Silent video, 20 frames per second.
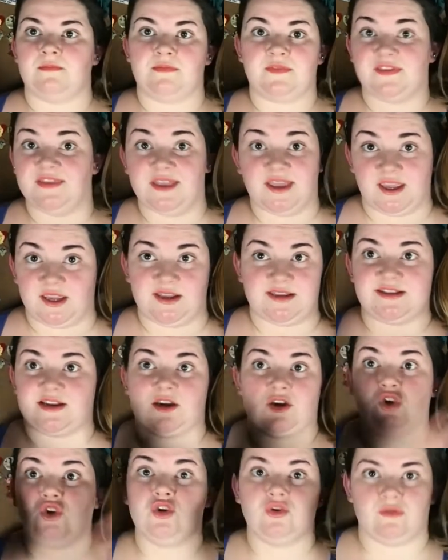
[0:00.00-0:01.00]
thing. It's like
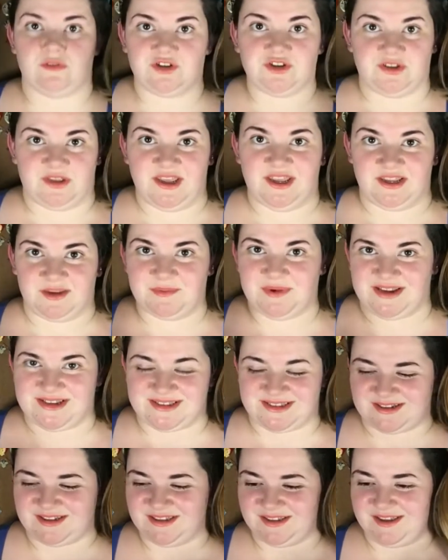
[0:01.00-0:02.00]
a huge thing,
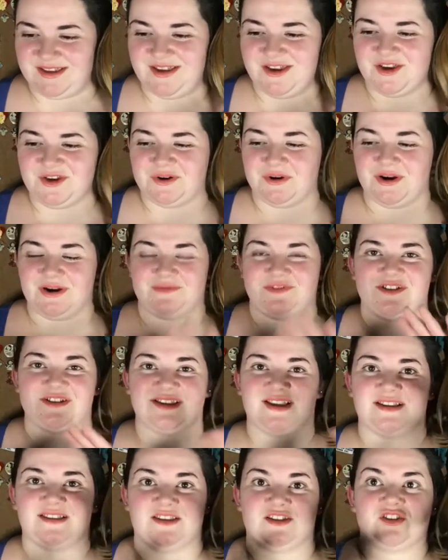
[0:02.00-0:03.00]
basically. Whoever's
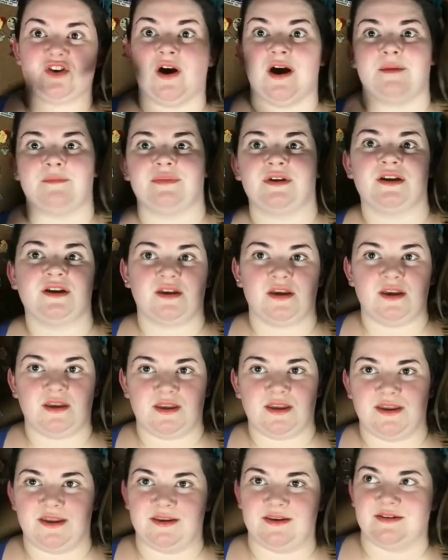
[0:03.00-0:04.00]
like the top
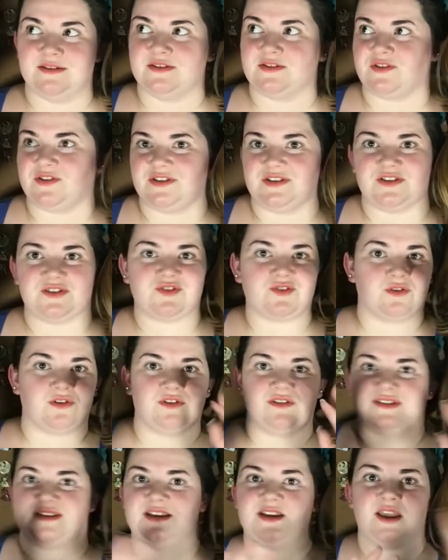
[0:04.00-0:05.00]
in certain
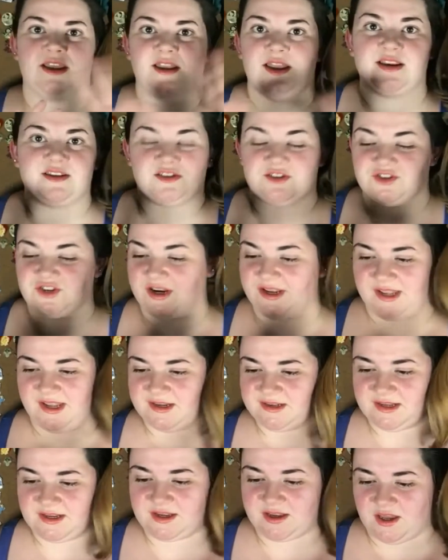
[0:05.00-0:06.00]
stores, and it's
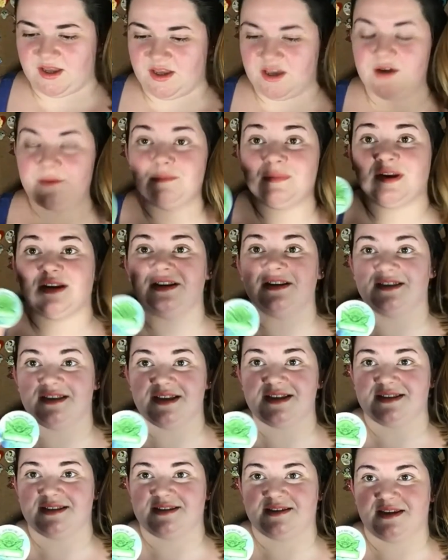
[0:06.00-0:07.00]
gigantic. But
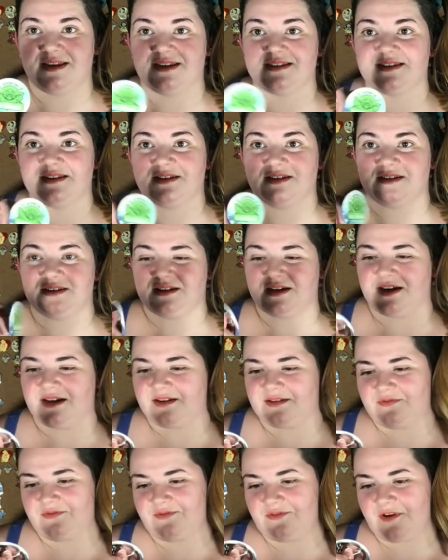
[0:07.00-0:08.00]
this isn't
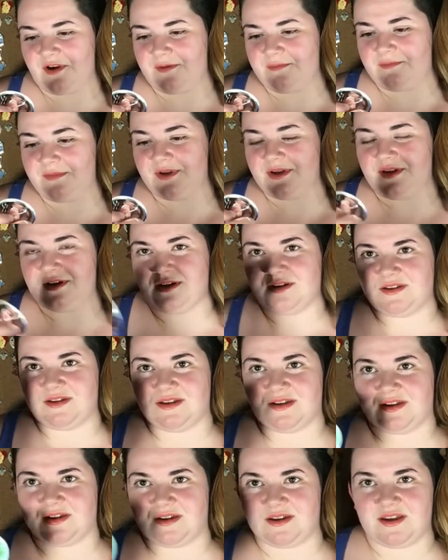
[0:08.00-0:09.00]
from
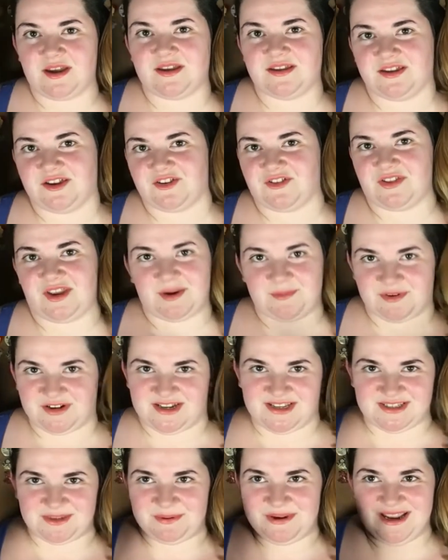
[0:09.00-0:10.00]
a year that I
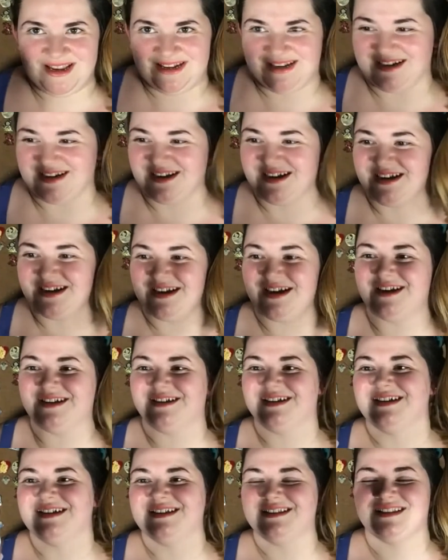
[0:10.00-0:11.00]
participated.
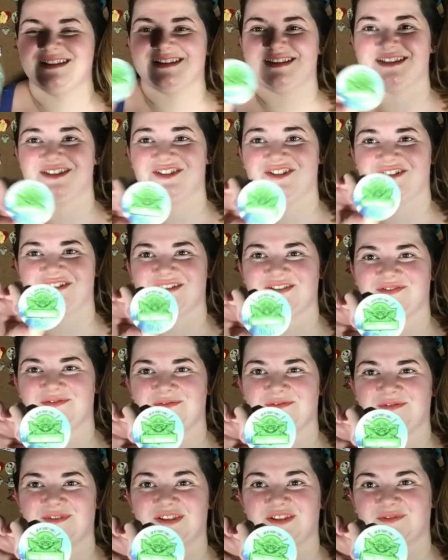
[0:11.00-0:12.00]
This
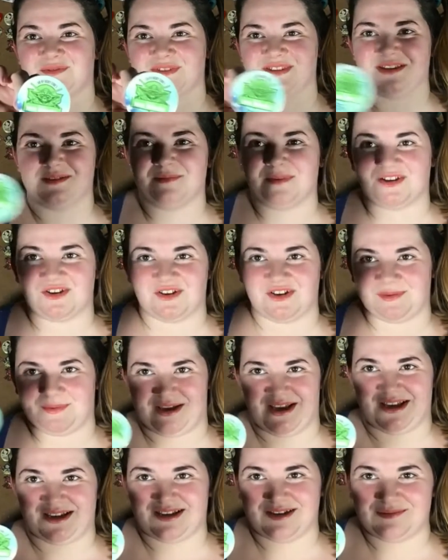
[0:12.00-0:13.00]
was in my goodie
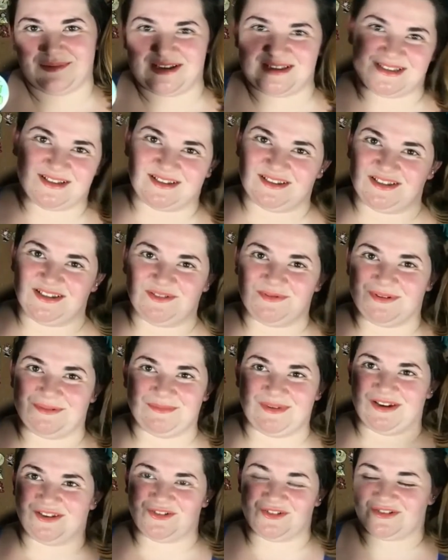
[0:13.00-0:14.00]
bag, basically, when
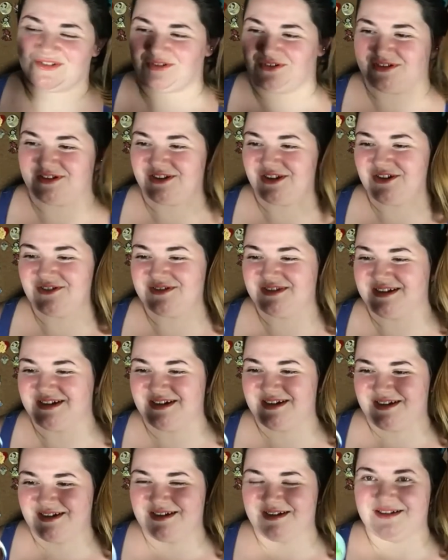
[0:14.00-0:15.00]
my other store closed.
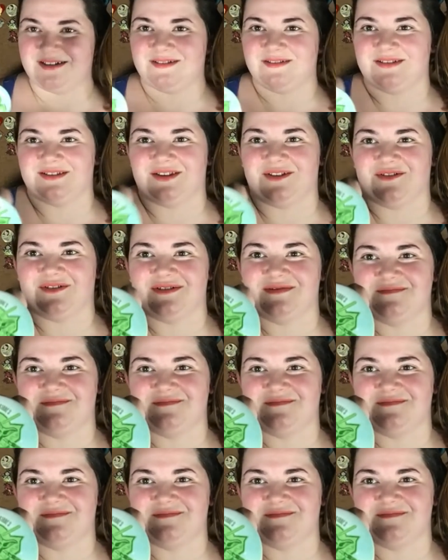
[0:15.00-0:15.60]
So,